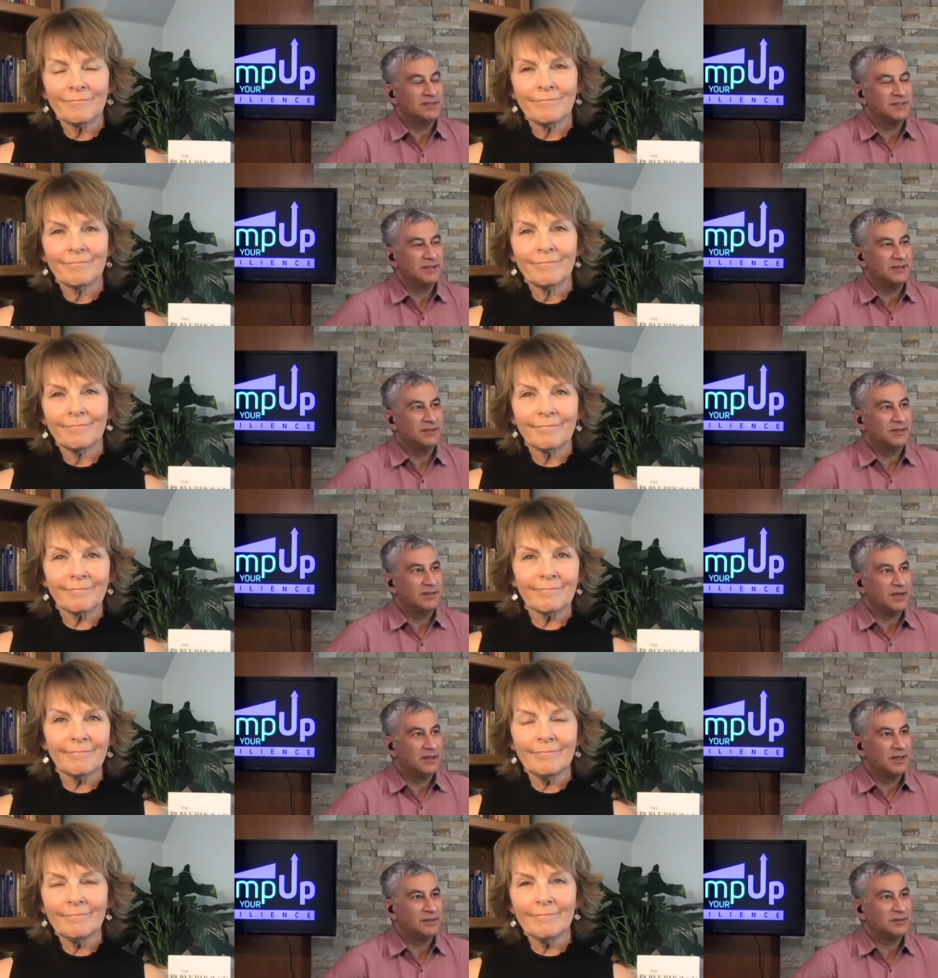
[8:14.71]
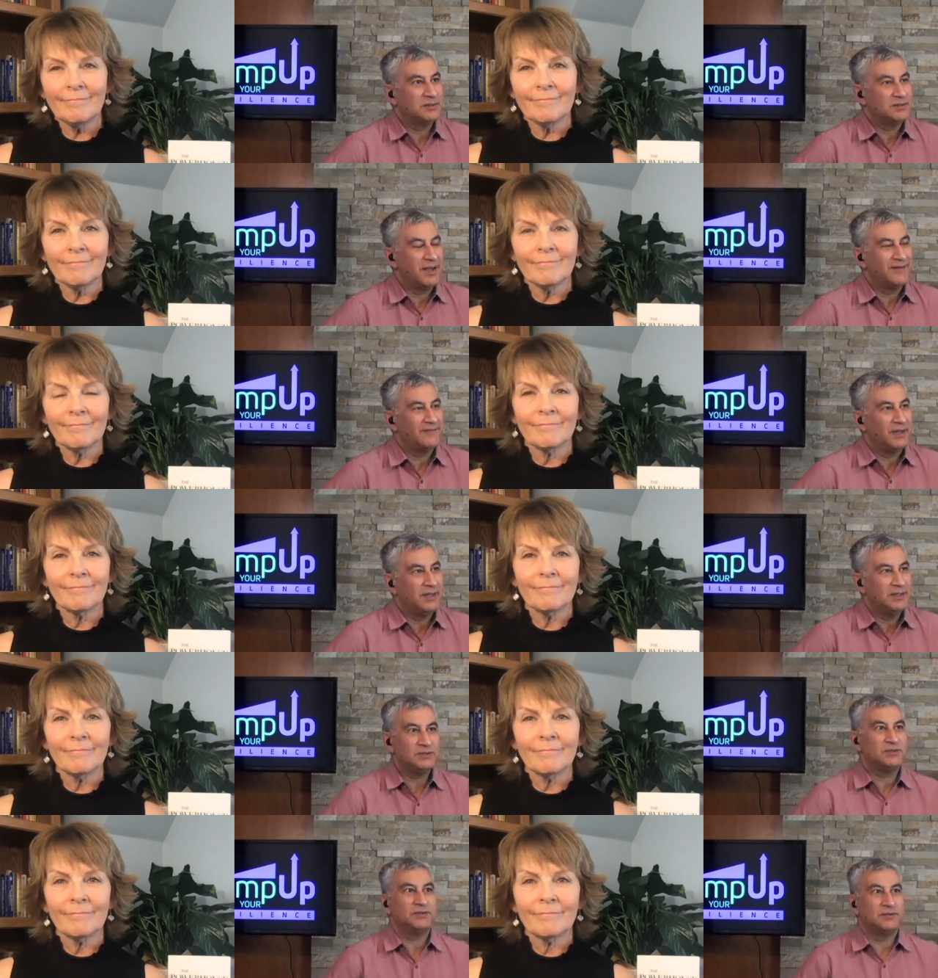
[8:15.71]
Speaker 1: that, that I'd like to dive
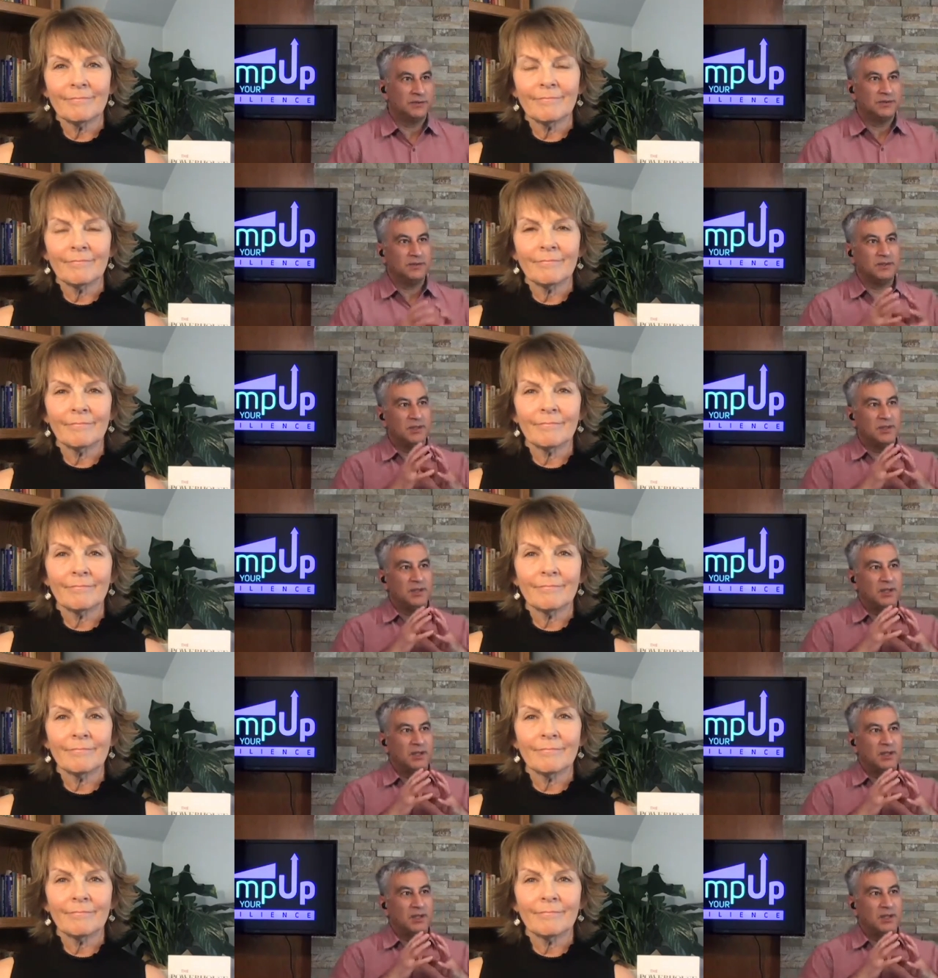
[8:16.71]
into. The,